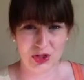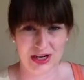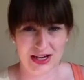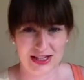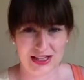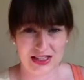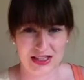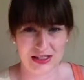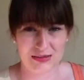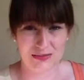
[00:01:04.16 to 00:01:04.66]

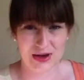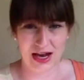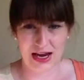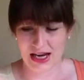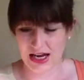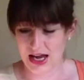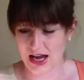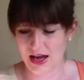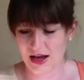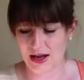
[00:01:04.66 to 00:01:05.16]
cleanse my
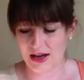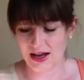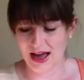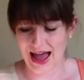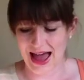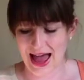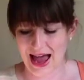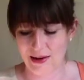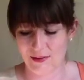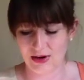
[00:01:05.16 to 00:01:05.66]

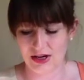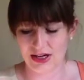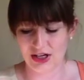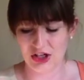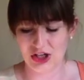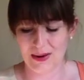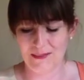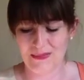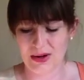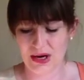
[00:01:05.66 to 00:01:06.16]
hair when I
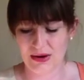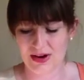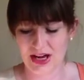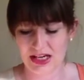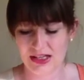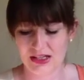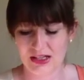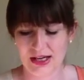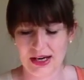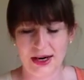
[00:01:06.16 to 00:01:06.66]
shampoo
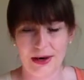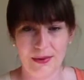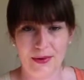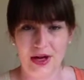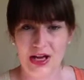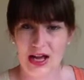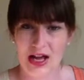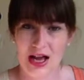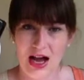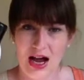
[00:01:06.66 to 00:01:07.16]
it, so
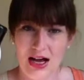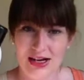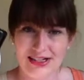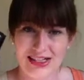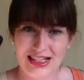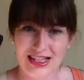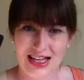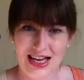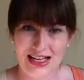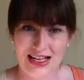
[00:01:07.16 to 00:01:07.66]
I
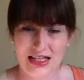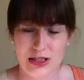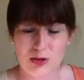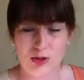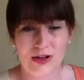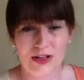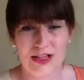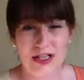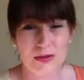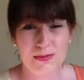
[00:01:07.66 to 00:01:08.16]
did like this
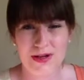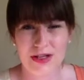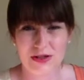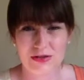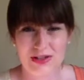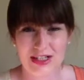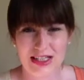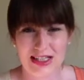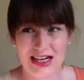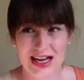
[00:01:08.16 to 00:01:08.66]
one. It smells
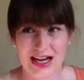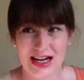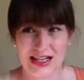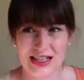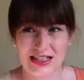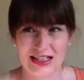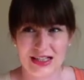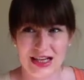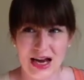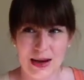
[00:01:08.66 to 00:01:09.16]
really
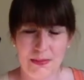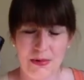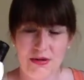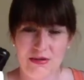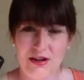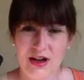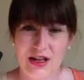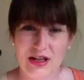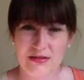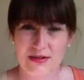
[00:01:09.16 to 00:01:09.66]
nice. I
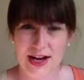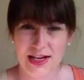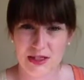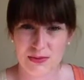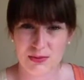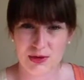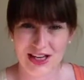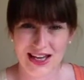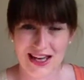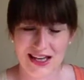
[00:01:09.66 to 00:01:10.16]
prefer the
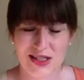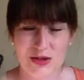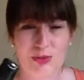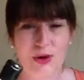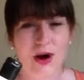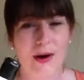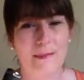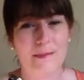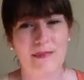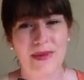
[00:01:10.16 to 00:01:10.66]
Raspberry Kiss
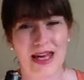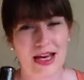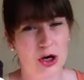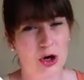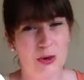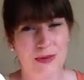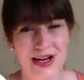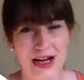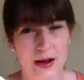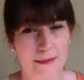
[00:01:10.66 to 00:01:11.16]
one. They
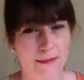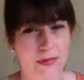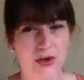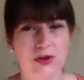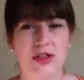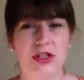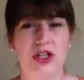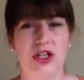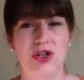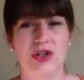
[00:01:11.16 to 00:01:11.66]
come in a
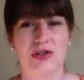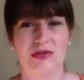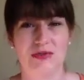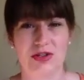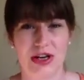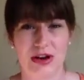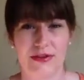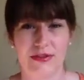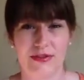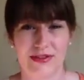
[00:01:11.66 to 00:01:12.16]
multitude of
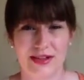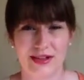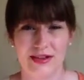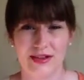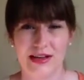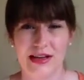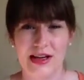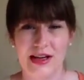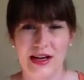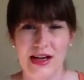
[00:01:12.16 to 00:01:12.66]
different